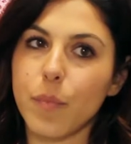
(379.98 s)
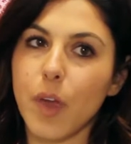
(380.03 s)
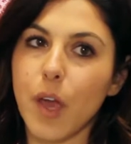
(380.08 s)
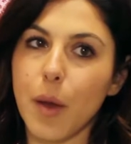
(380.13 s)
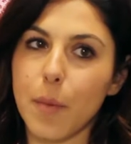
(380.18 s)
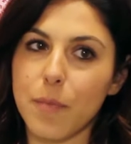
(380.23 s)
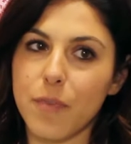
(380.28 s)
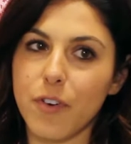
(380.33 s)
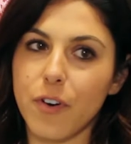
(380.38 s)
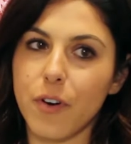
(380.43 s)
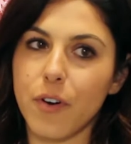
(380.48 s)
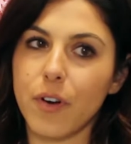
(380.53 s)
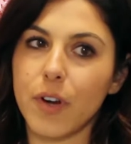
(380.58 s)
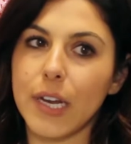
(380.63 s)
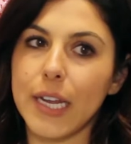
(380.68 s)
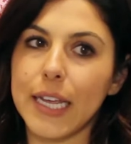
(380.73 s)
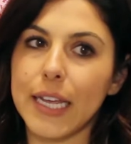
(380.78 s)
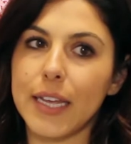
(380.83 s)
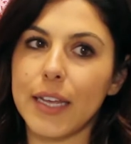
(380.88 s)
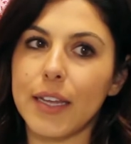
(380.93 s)

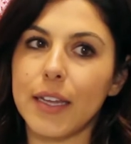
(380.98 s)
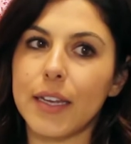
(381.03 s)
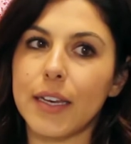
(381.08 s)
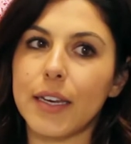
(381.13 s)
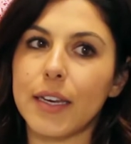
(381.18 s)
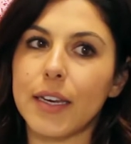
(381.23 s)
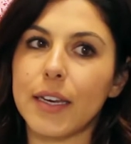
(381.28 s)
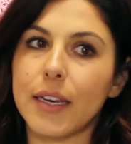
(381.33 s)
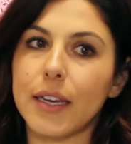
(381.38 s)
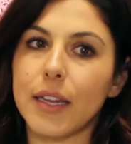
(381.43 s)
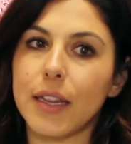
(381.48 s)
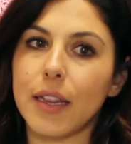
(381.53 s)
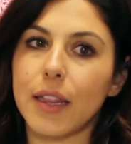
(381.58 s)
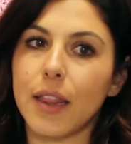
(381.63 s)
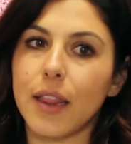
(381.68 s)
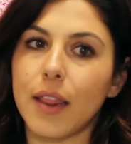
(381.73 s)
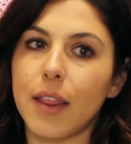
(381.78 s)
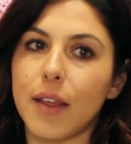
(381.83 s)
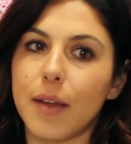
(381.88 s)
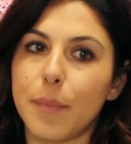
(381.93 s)
comfort in
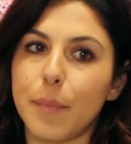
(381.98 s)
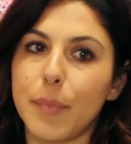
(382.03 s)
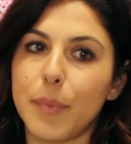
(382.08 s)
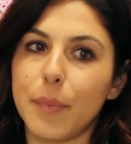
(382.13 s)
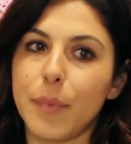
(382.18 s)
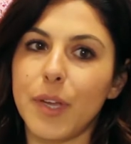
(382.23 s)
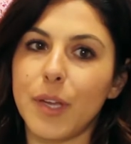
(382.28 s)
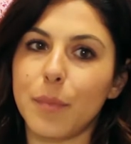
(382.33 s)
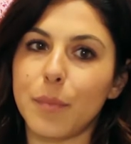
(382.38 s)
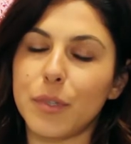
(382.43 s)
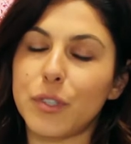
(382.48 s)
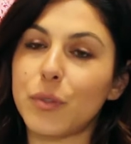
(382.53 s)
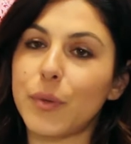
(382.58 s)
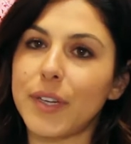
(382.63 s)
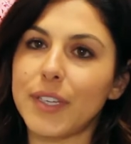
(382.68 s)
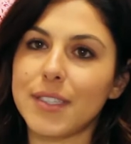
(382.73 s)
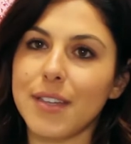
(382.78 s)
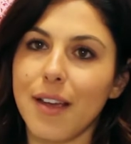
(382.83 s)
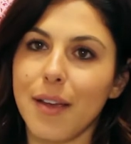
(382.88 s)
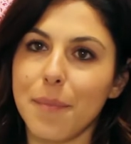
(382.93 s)
the
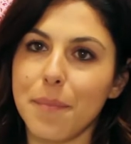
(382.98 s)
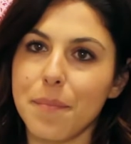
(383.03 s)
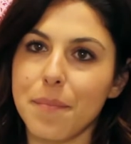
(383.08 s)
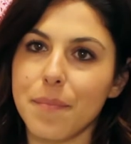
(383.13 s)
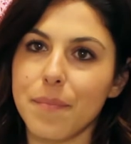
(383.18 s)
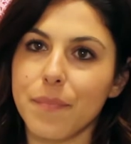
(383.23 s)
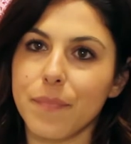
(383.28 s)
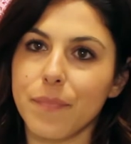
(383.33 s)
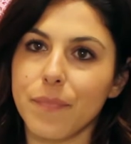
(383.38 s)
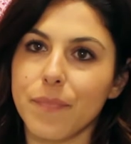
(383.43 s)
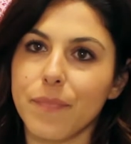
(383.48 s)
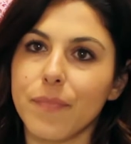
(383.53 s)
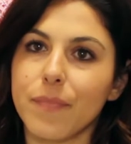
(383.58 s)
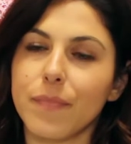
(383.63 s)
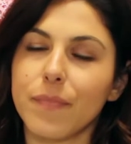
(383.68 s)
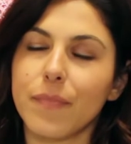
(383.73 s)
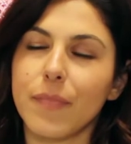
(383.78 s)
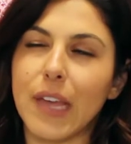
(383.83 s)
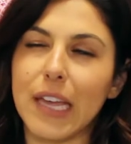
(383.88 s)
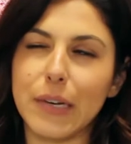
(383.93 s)
in-between time.
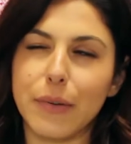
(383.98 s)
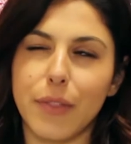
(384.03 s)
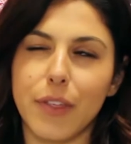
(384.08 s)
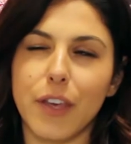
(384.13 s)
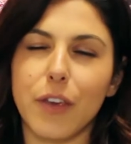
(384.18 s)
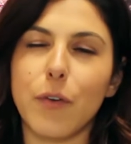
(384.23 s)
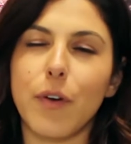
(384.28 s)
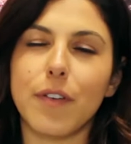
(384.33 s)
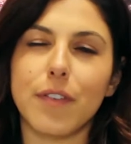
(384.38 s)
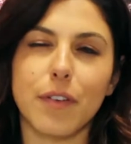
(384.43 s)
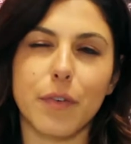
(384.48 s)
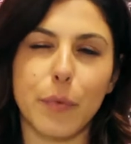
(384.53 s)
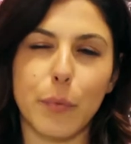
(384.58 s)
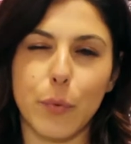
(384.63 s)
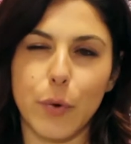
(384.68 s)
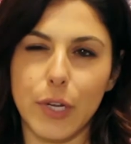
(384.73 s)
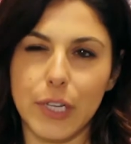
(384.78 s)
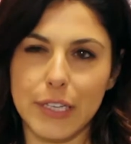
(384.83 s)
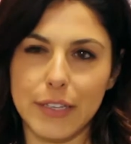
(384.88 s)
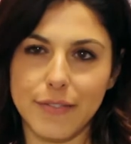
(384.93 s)
I don't think you ever
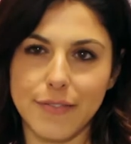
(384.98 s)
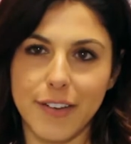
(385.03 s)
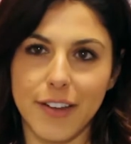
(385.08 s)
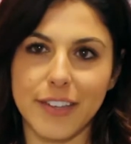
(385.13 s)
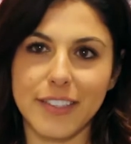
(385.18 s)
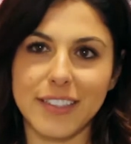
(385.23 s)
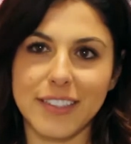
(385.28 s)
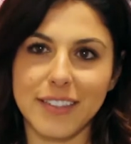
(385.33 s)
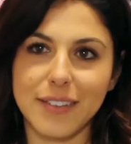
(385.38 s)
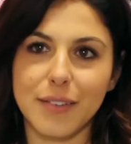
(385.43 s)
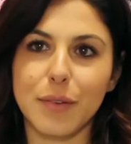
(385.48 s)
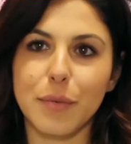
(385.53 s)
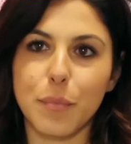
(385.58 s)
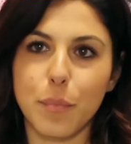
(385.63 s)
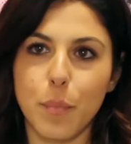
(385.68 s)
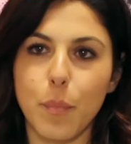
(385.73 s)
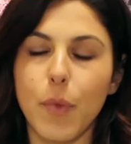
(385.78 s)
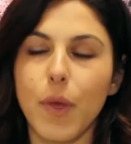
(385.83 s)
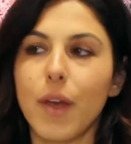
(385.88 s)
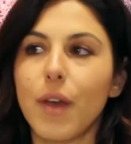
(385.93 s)
really find it.
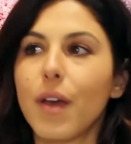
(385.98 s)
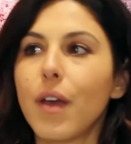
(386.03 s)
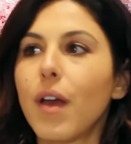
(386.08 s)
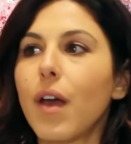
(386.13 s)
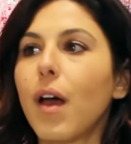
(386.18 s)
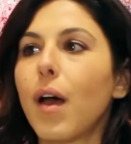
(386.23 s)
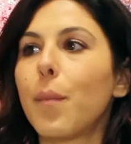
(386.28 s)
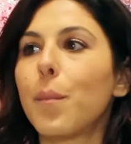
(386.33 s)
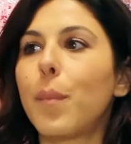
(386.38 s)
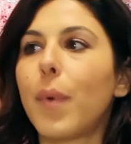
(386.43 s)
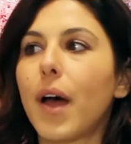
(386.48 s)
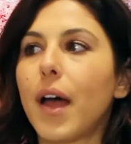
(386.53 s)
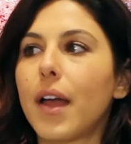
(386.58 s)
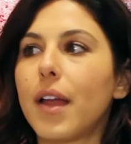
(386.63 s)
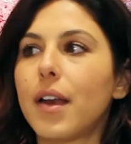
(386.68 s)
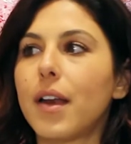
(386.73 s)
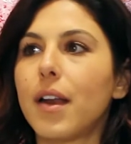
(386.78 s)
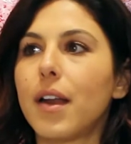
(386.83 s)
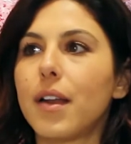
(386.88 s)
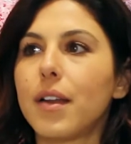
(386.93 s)

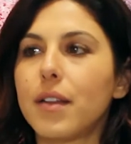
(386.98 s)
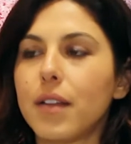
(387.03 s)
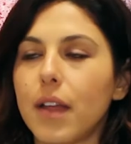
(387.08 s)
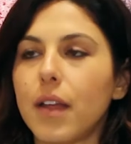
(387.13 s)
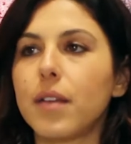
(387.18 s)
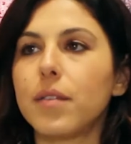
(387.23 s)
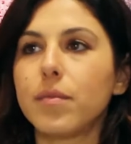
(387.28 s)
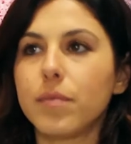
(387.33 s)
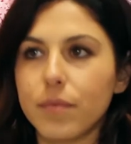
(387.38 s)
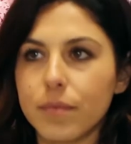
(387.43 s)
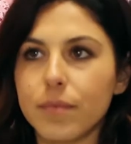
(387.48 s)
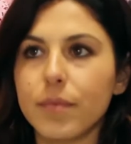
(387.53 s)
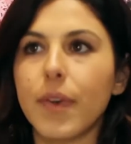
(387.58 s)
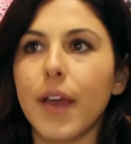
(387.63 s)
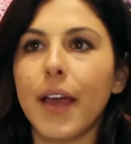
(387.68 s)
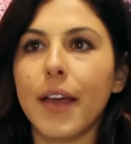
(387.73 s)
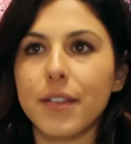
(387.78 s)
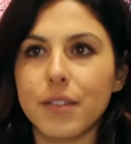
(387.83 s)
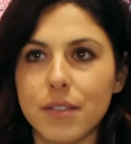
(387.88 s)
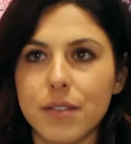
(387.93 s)
But
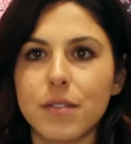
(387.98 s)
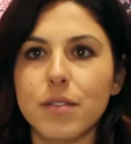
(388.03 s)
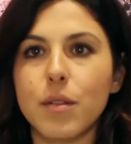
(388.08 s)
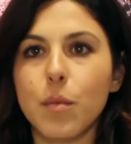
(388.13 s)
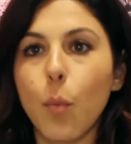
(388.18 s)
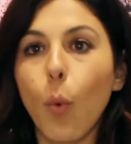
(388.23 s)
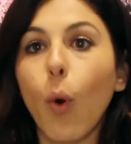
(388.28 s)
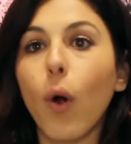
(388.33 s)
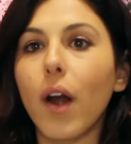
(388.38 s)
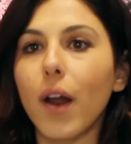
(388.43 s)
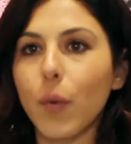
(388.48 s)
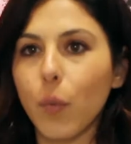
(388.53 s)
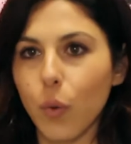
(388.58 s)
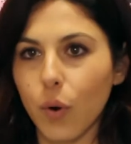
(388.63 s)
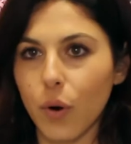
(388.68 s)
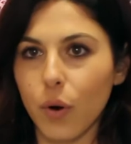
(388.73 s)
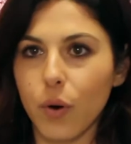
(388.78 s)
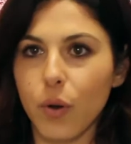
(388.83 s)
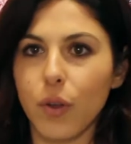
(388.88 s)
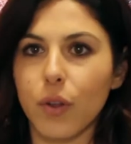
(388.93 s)
as the more I
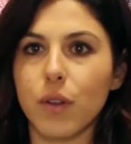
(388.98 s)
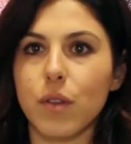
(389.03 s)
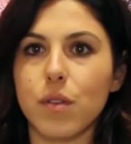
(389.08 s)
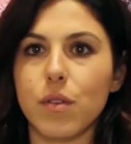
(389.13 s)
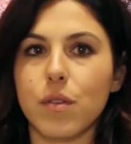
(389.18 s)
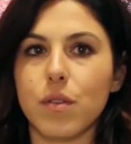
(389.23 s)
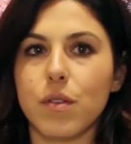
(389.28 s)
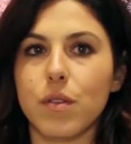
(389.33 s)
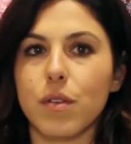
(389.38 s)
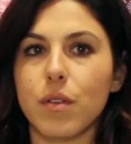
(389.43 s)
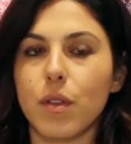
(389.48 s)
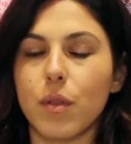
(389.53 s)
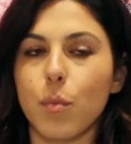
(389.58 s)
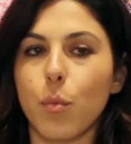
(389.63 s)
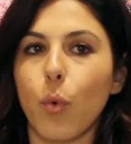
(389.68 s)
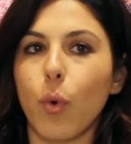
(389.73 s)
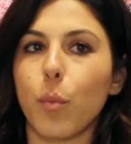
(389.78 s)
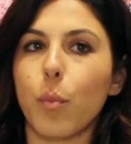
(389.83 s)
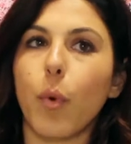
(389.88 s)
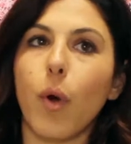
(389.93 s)
work and the
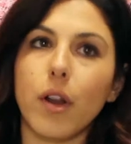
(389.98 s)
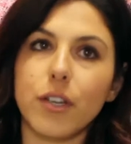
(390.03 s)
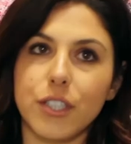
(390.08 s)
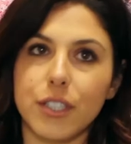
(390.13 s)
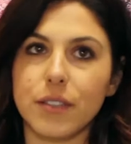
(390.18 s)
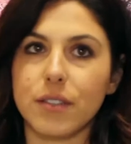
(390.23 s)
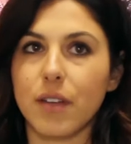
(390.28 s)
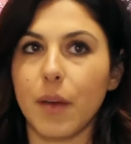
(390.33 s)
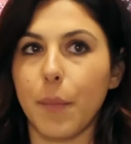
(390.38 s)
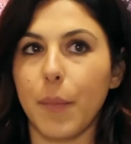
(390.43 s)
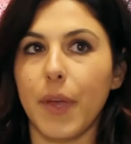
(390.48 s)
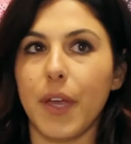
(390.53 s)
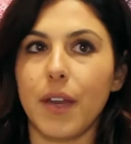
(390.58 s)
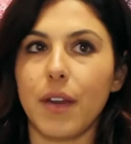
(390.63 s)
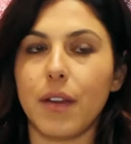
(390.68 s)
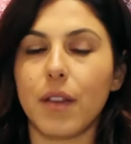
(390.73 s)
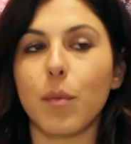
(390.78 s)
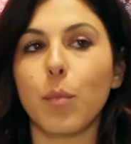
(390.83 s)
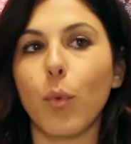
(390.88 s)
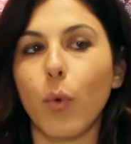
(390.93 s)
more projects come in
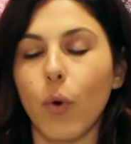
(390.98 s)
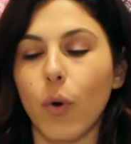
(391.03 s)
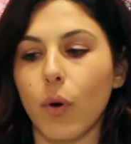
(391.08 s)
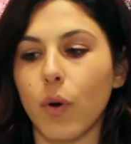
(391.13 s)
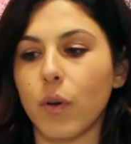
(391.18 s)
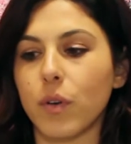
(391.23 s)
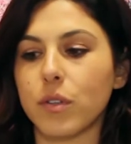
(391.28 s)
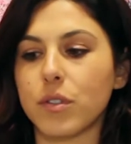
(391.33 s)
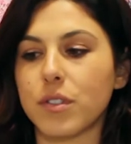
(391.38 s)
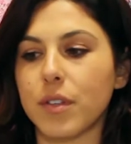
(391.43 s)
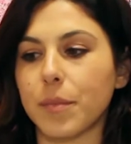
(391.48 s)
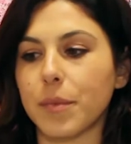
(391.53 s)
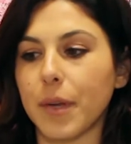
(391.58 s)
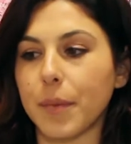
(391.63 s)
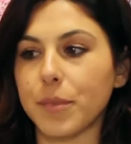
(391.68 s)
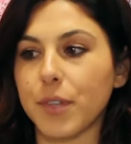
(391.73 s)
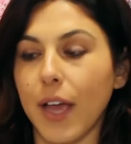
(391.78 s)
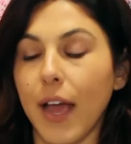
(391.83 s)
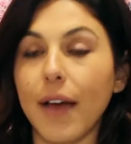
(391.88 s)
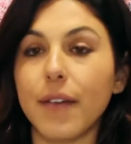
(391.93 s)
and the more
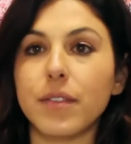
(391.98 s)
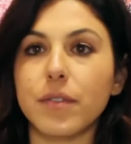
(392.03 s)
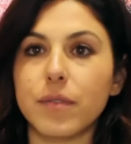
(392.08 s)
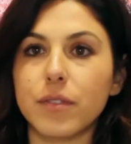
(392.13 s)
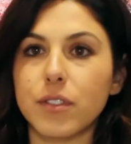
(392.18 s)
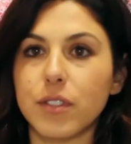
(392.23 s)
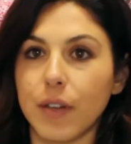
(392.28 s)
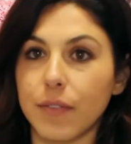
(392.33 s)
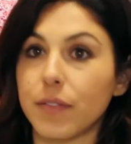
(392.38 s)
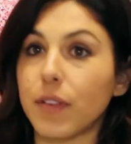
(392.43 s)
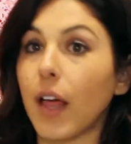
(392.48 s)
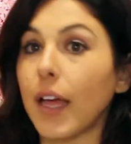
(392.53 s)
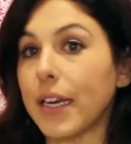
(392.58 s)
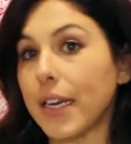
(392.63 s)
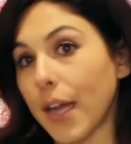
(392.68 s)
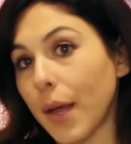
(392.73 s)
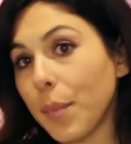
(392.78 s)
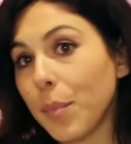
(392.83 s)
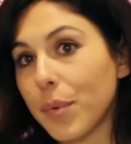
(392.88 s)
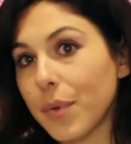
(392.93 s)
sometimes I have stuff lined
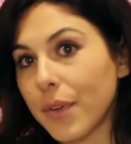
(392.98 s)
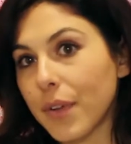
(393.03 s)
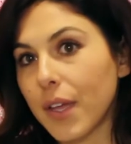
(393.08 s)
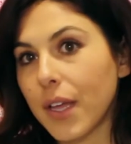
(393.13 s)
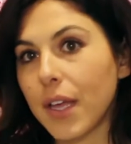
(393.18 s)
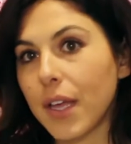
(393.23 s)
up,